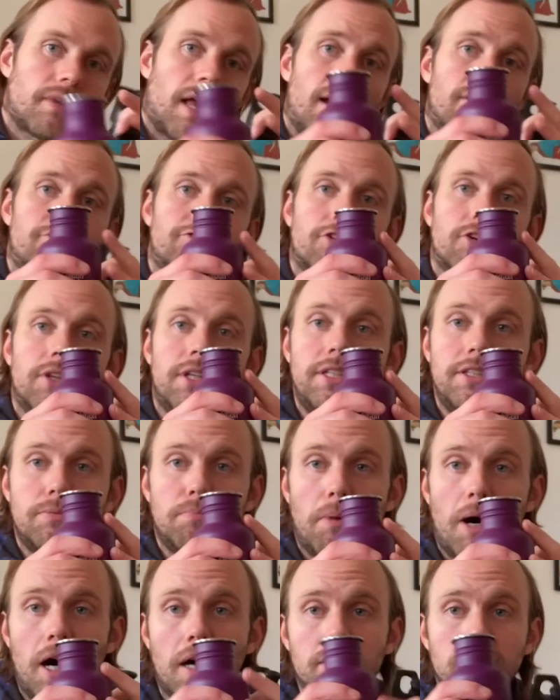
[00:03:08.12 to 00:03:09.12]
And for these
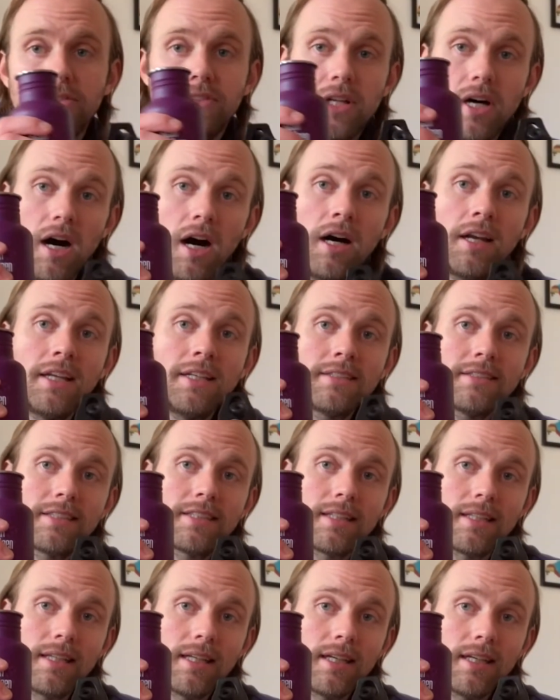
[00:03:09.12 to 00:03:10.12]
bottles, the
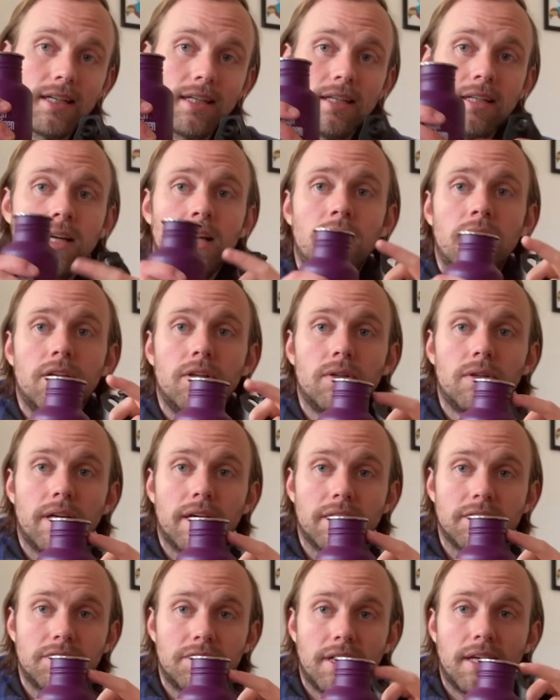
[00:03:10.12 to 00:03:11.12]
uninsulated, you can get
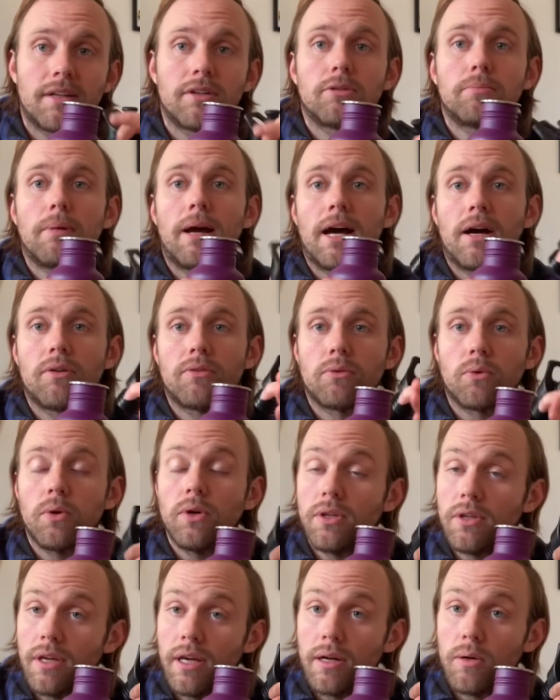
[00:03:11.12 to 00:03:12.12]
a standard mouth or
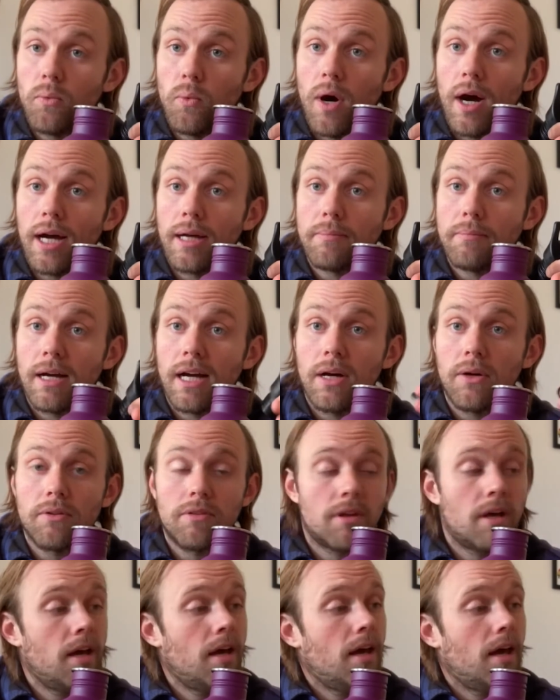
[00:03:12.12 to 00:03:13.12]
you can get a wide mouth.
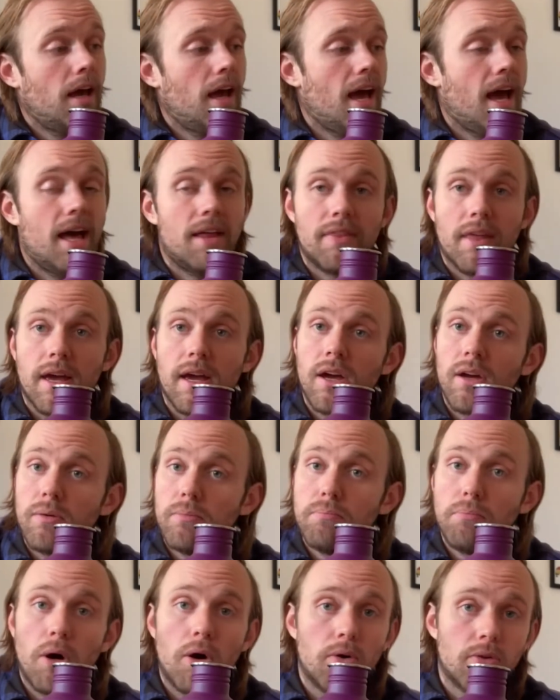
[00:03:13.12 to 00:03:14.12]
And they
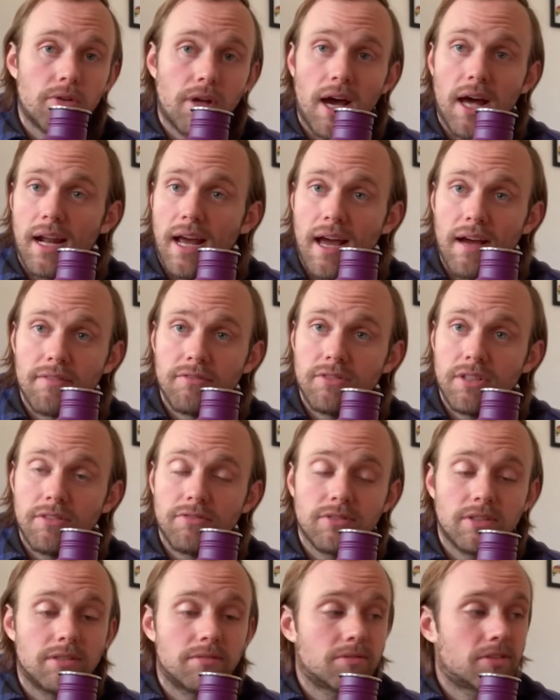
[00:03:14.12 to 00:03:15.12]
both kind of have
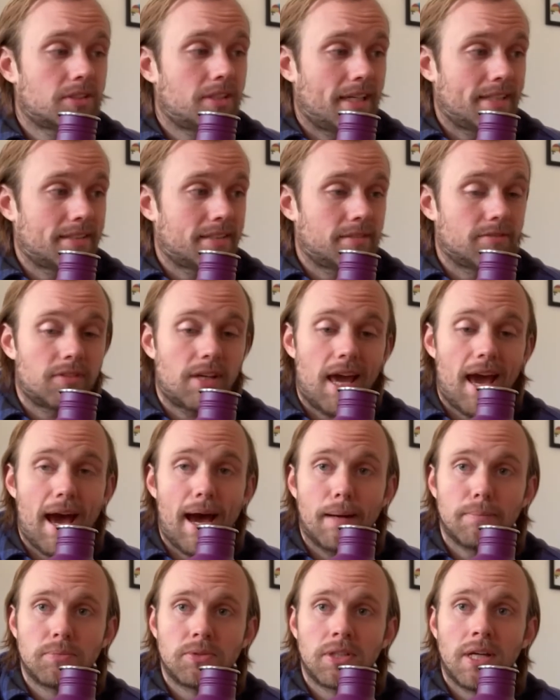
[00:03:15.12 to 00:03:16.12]
different sets of
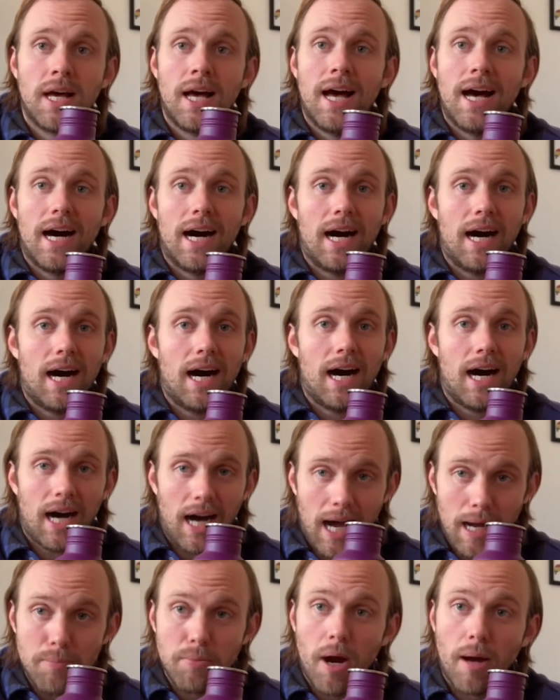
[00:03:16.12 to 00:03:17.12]
caps.
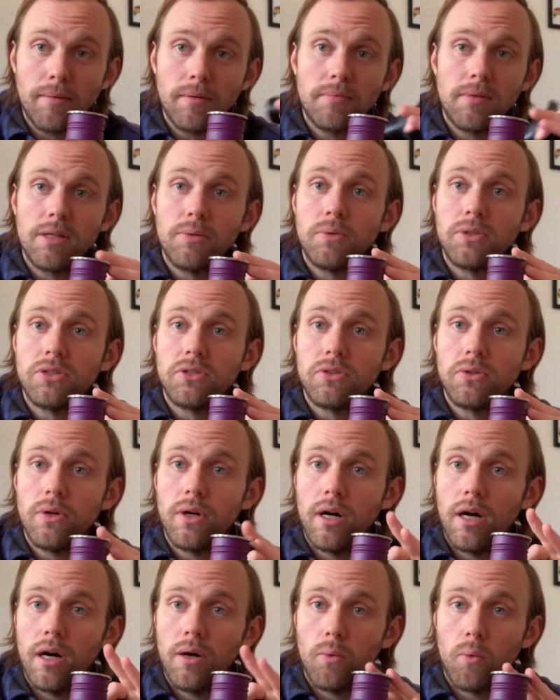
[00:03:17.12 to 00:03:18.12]
I probably would do
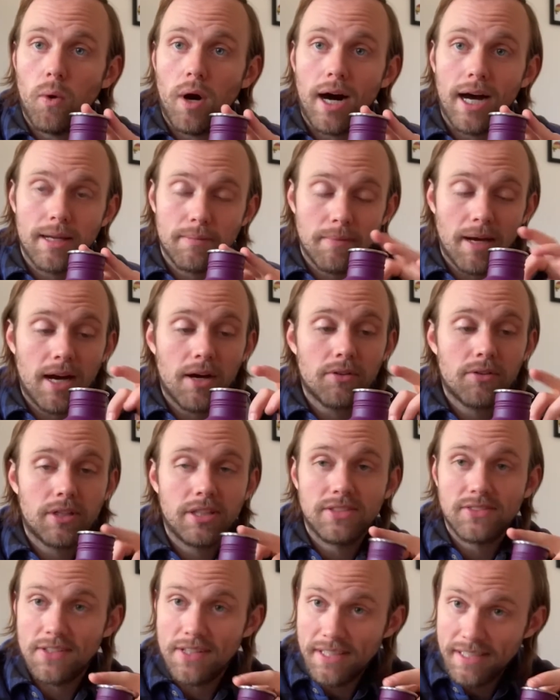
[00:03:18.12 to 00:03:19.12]
a wide mouth
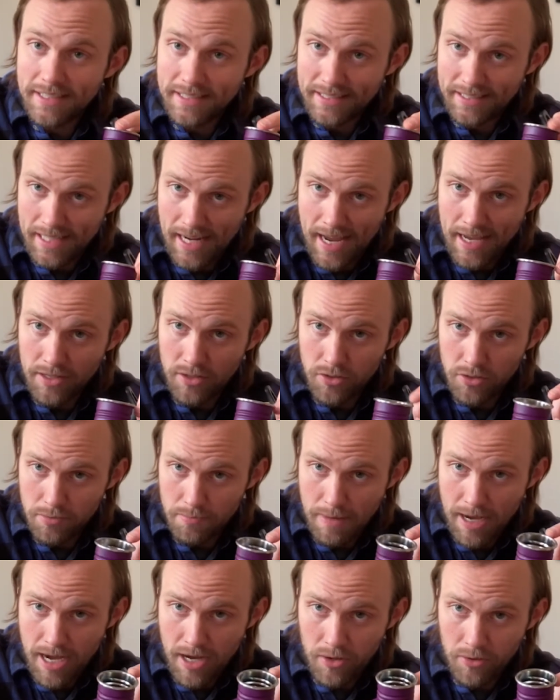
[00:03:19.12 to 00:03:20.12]
because this standard
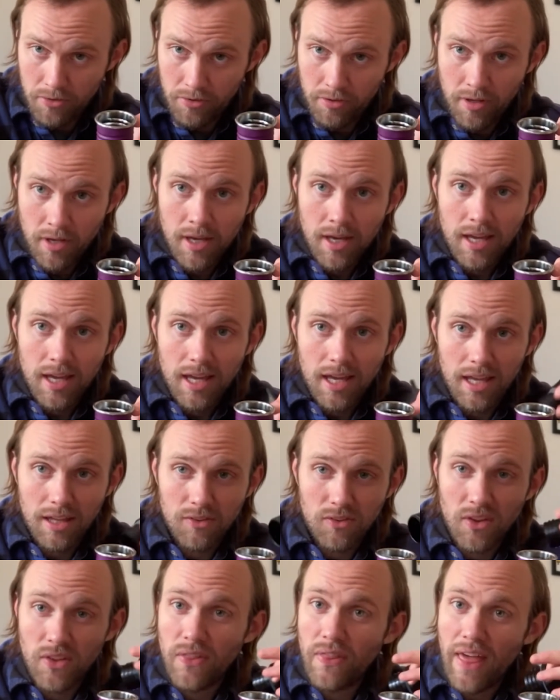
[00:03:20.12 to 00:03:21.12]
mouth is
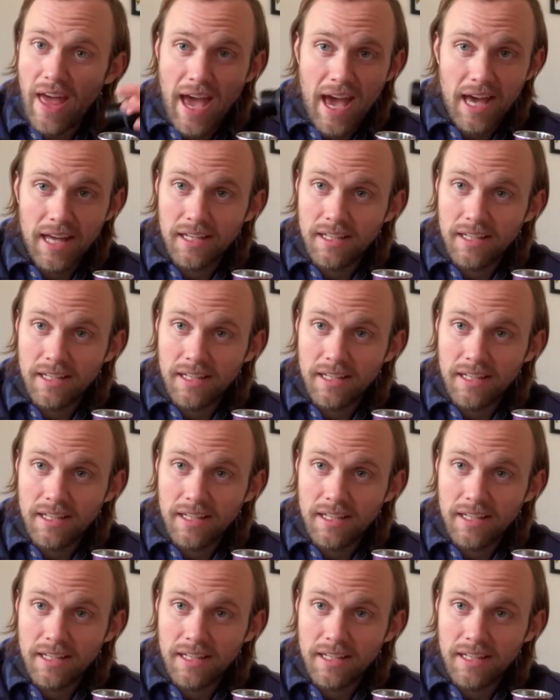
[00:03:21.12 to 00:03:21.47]
in that